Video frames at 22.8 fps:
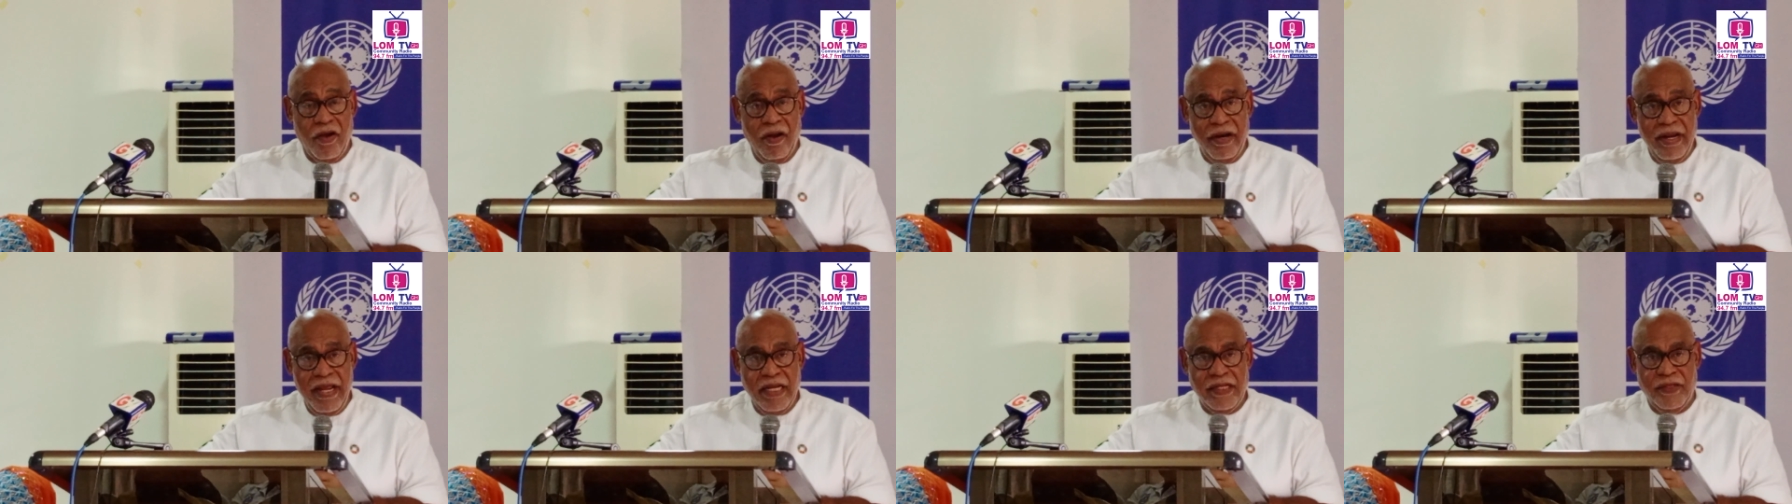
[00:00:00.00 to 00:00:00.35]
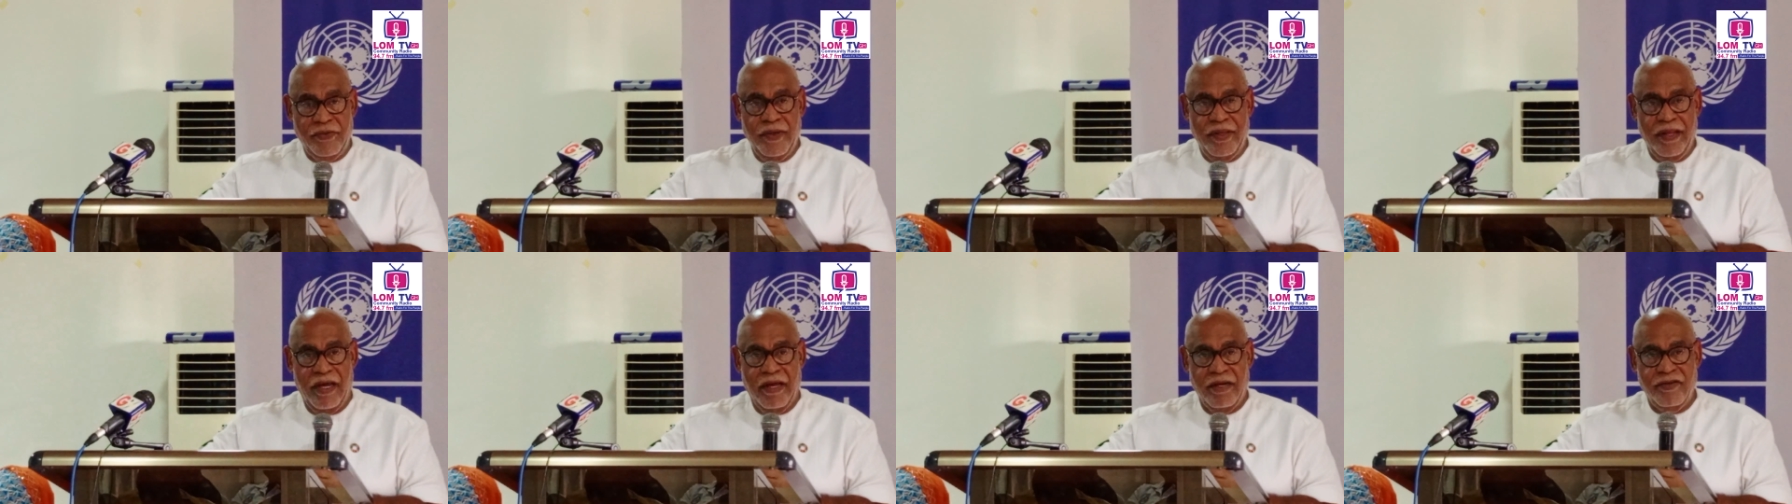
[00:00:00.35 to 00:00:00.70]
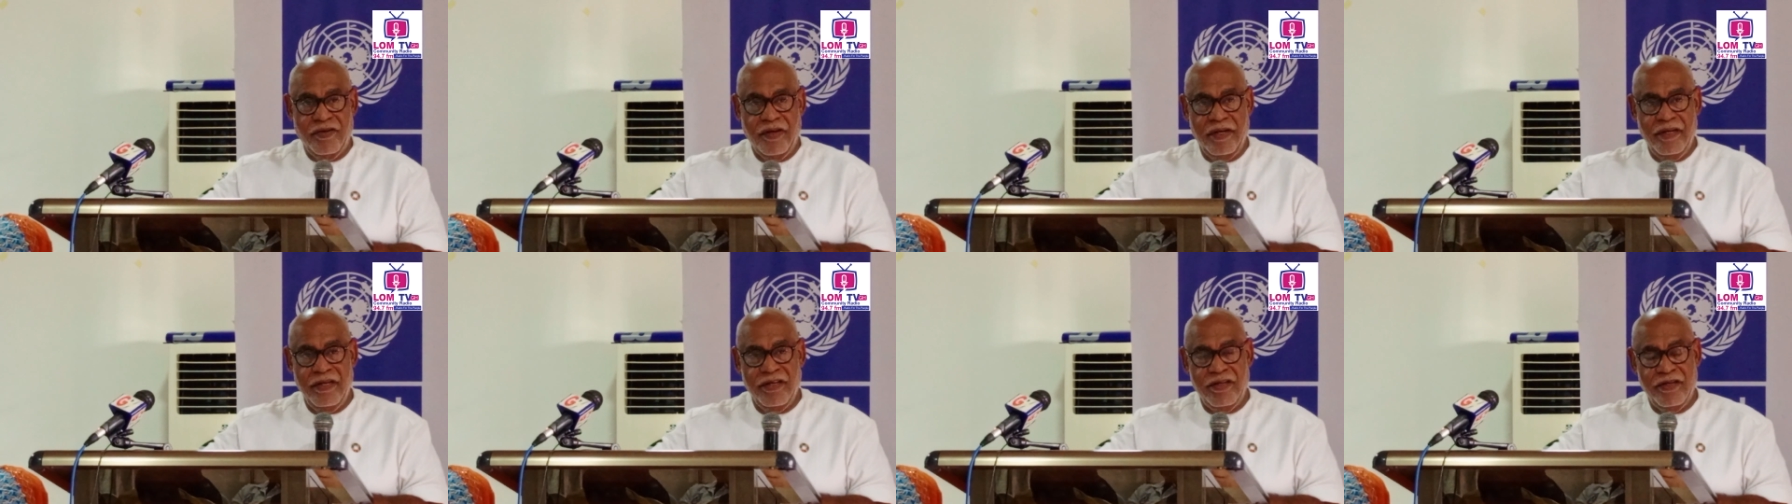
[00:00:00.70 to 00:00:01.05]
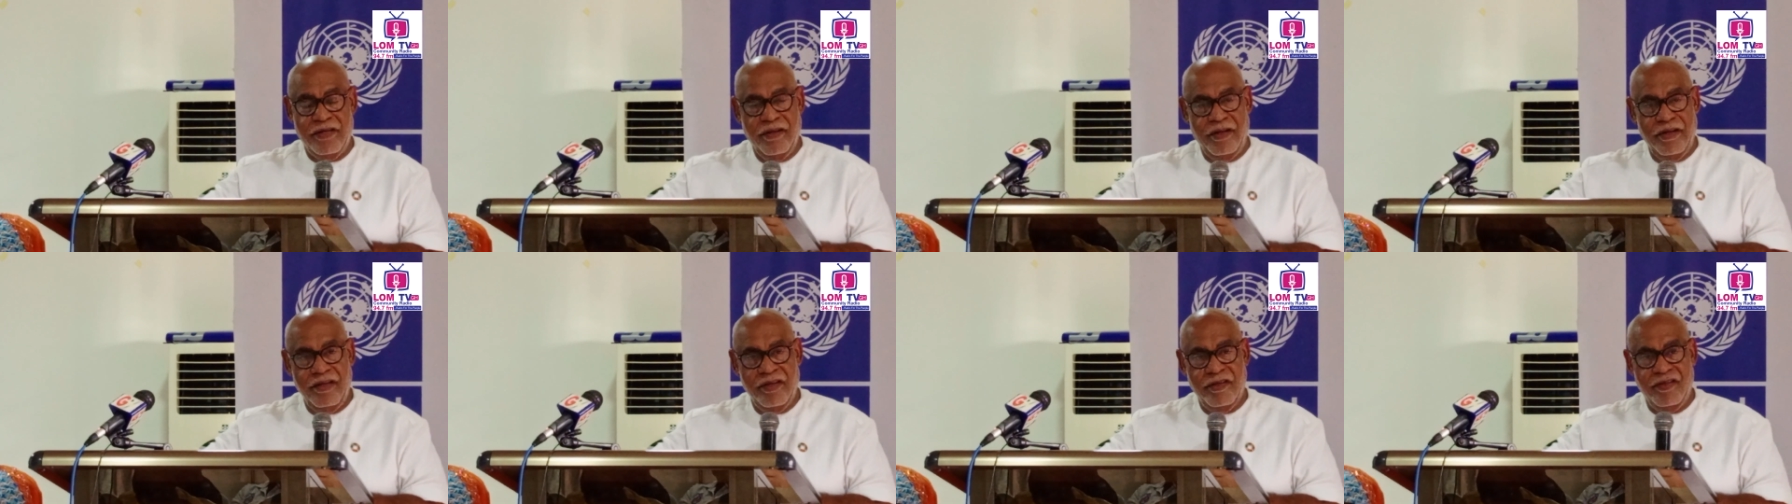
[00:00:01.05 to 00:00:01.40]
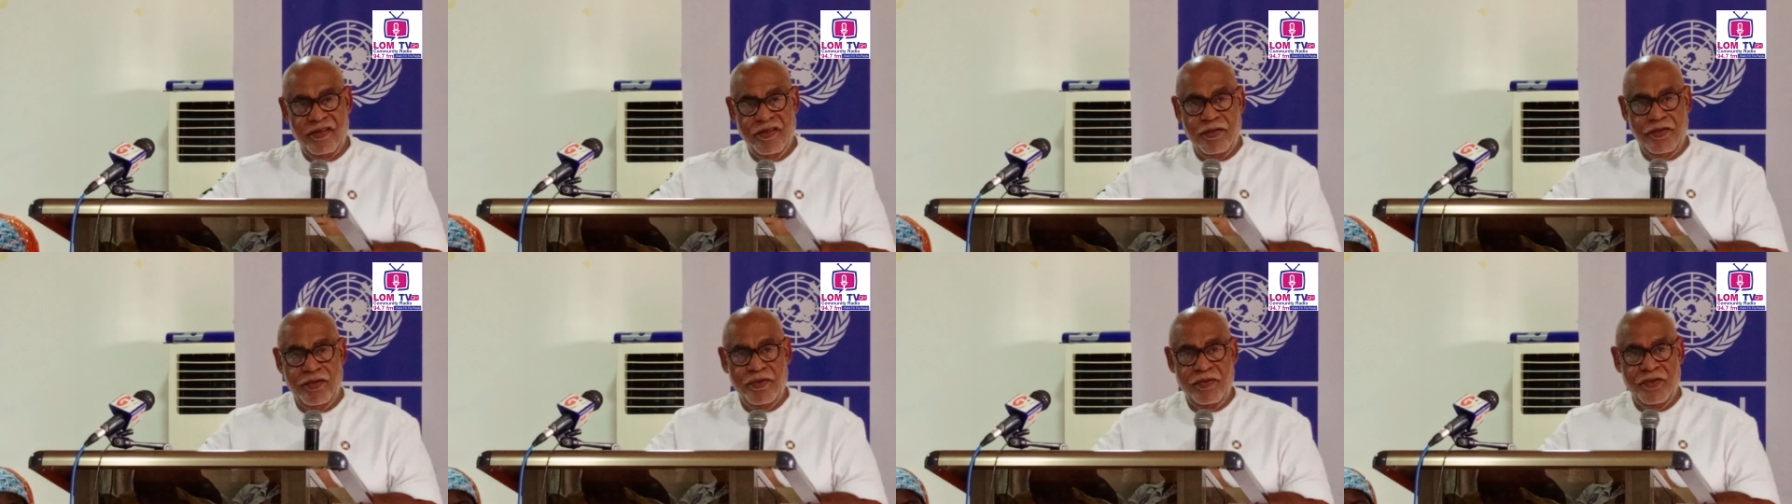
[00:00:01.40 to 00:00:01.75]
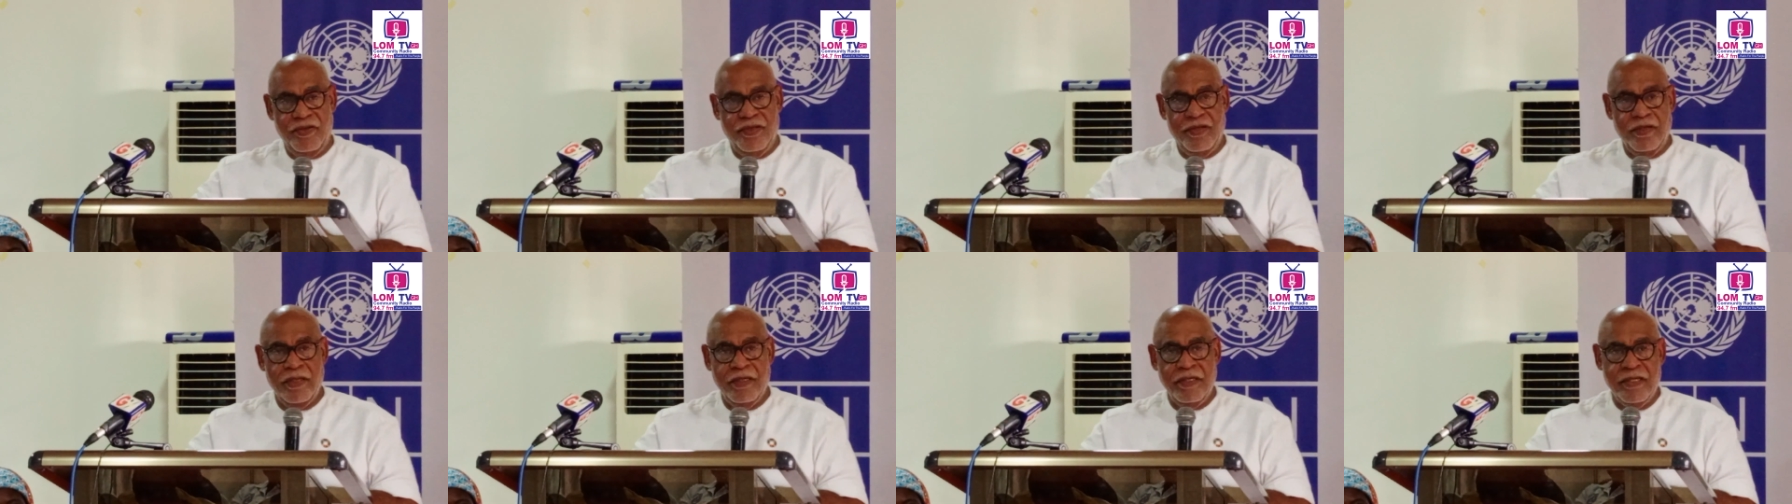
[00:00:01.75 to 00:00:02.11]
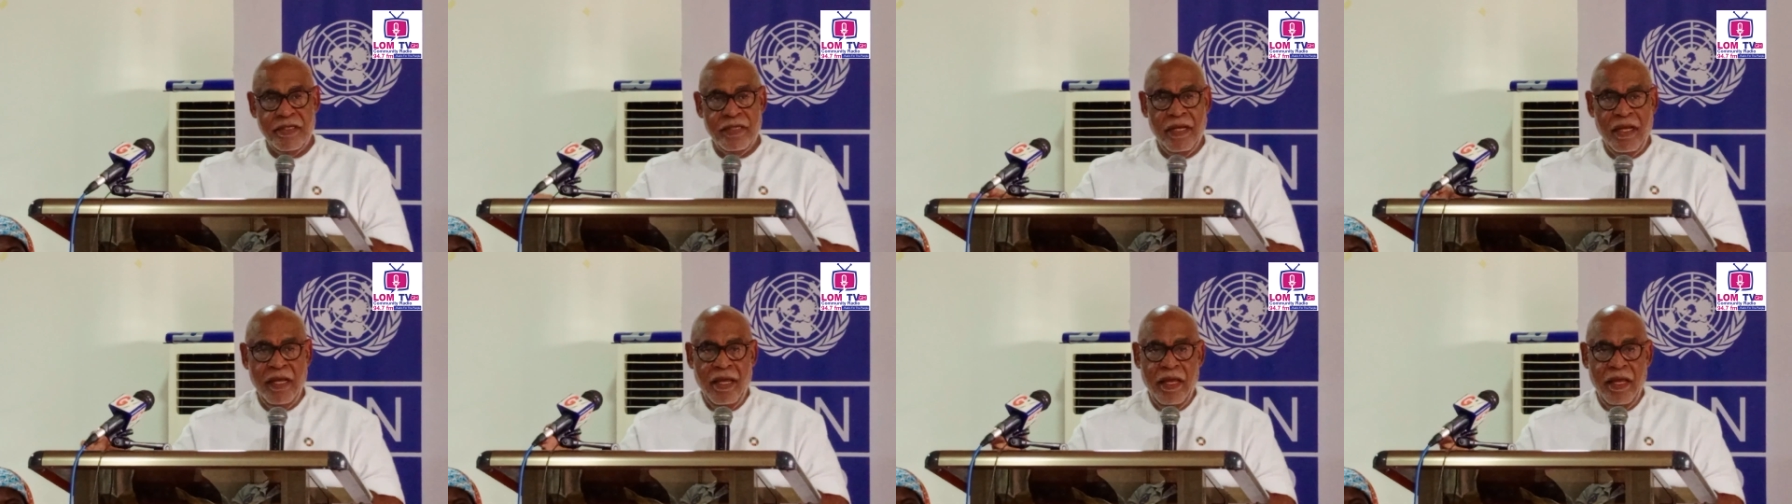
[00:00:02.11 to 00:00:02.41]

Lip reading: connect with our traditional institutions